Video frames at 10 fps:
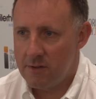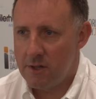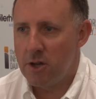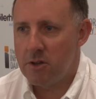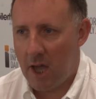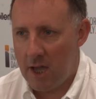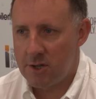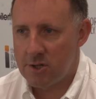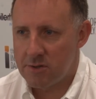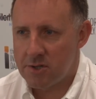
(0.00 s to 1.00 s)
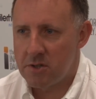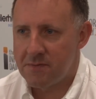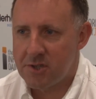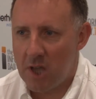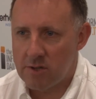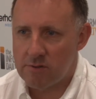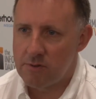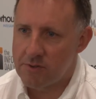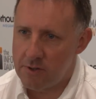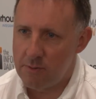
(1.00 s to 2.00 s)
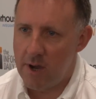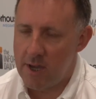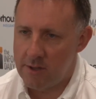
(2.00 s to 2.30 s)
location sort of central to the way